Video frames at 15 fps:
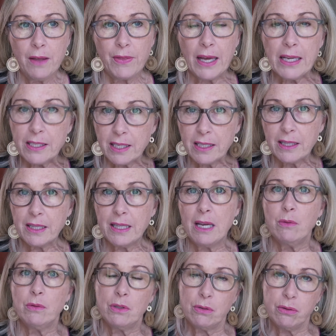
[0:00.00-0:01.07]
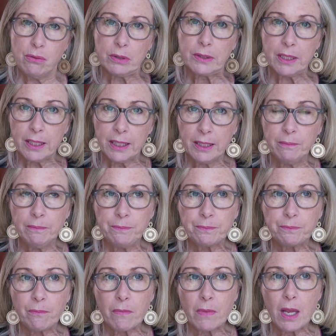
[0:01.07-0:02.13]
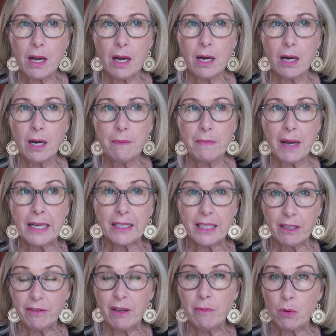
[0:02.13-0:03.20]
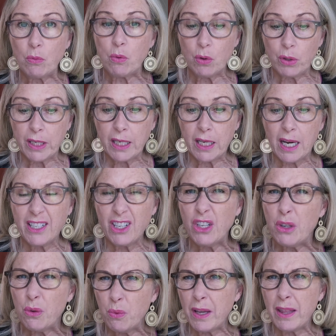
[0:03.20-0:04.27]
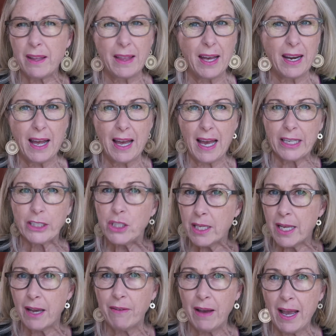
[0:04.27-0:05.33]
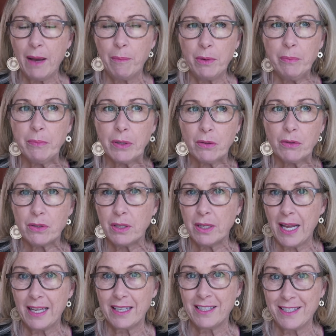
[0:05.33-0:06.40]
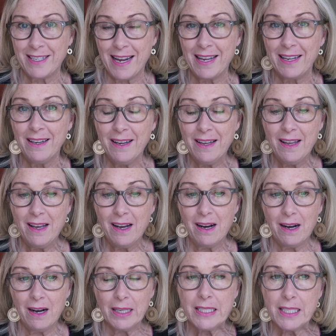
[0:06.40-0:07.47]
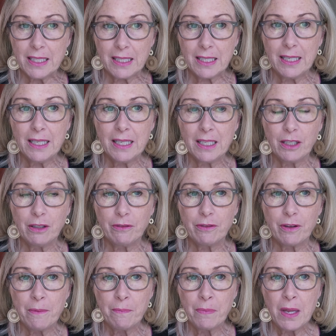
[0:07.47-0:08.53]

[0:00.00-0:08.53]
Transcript: They said that they would talk to him um, and give him a warning. I don't know whether that actually ever happened, because the next day I did leave.